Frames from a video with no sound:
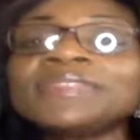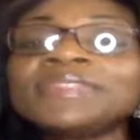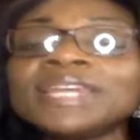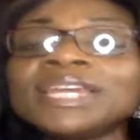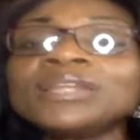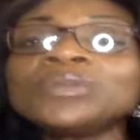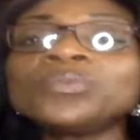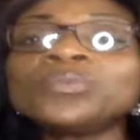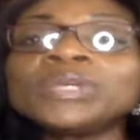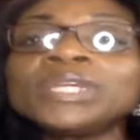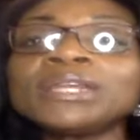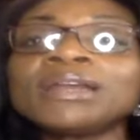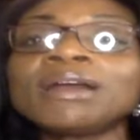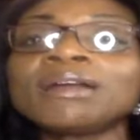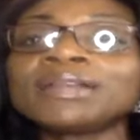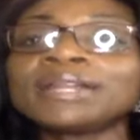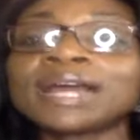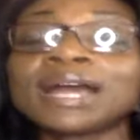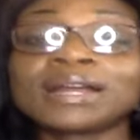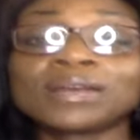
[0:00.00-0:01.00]
then we
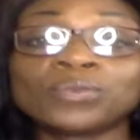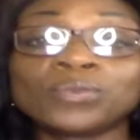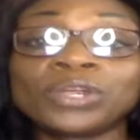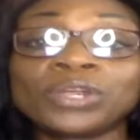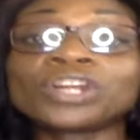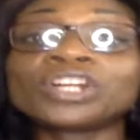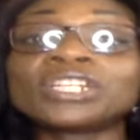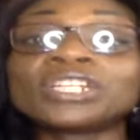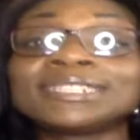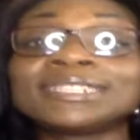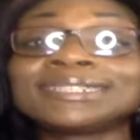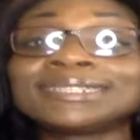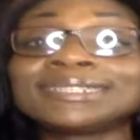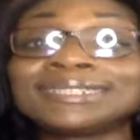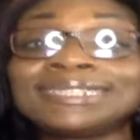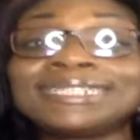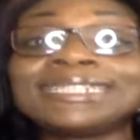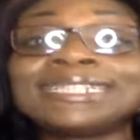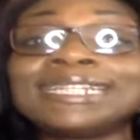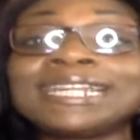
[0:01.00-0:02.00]
are not, we're going to
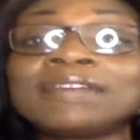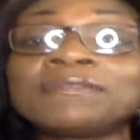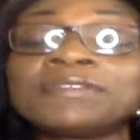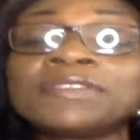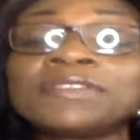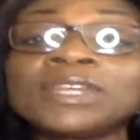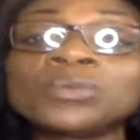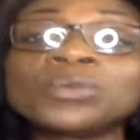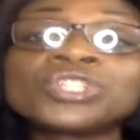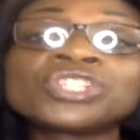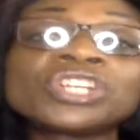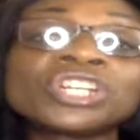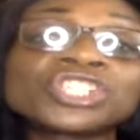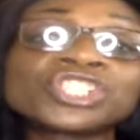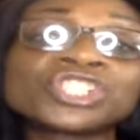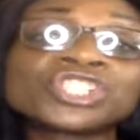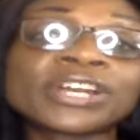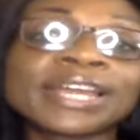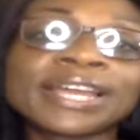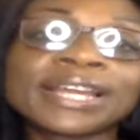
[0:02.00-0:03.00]
succeed in everything we
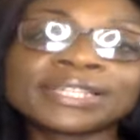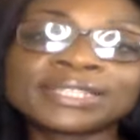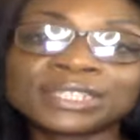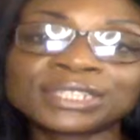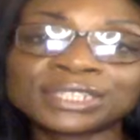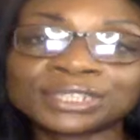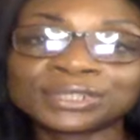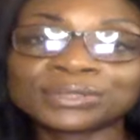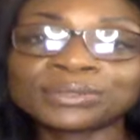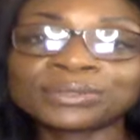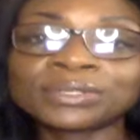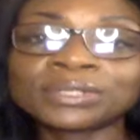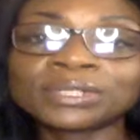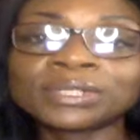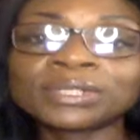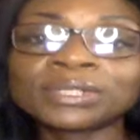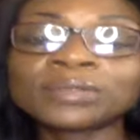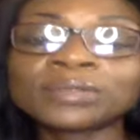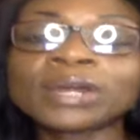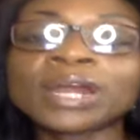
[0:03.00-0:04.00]
touch our hands to
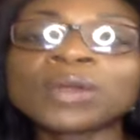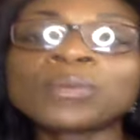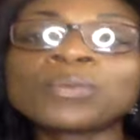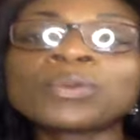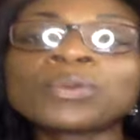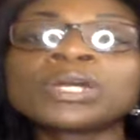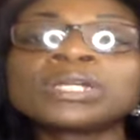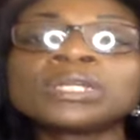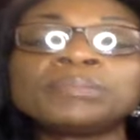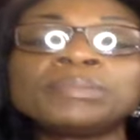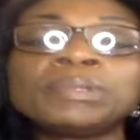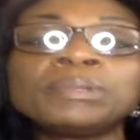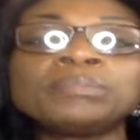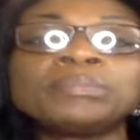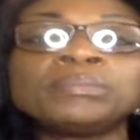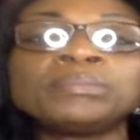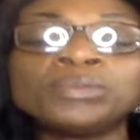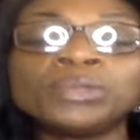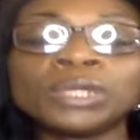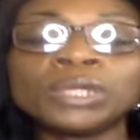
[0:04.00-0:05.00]
right? We're going to be,
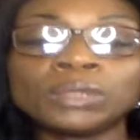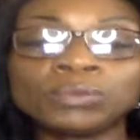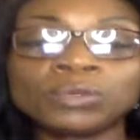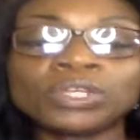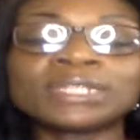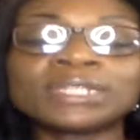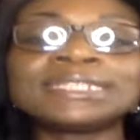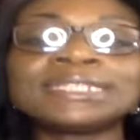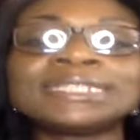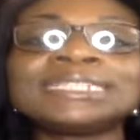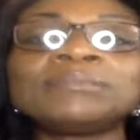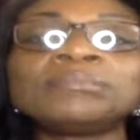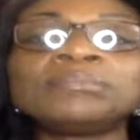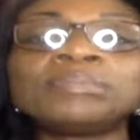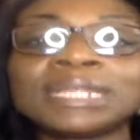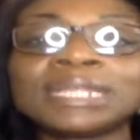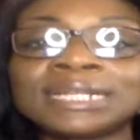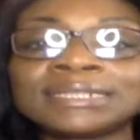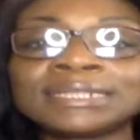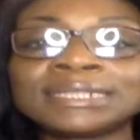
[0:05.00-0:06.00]
we're going to see
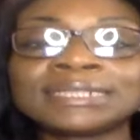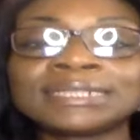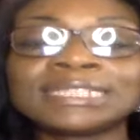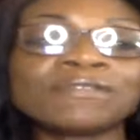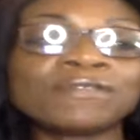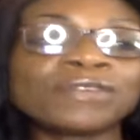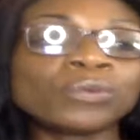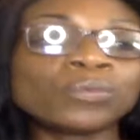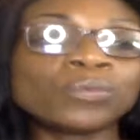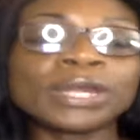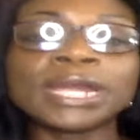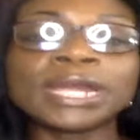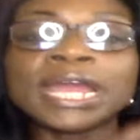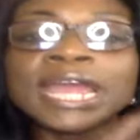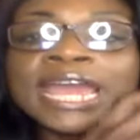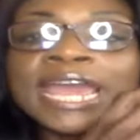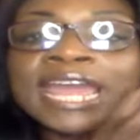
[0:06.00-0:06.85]
blessings everywhere.